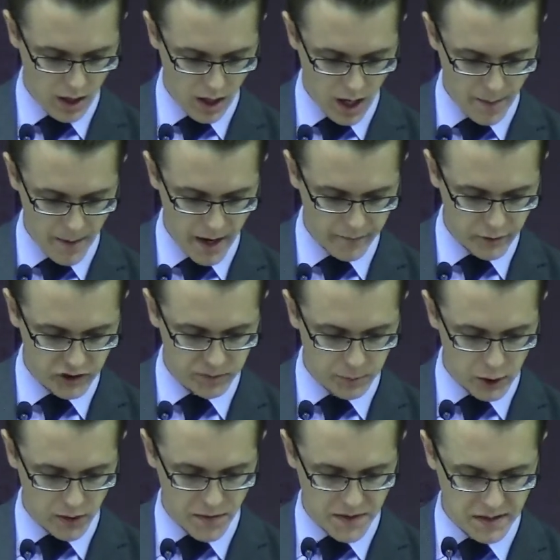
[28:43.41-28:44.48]
Um, Every
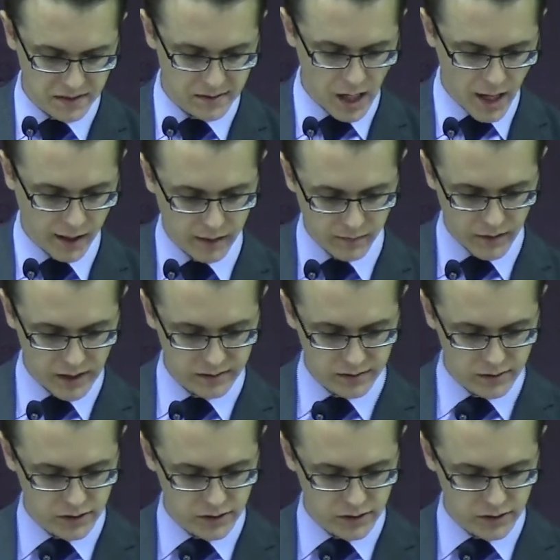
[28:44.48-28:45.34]
spirit that does not confess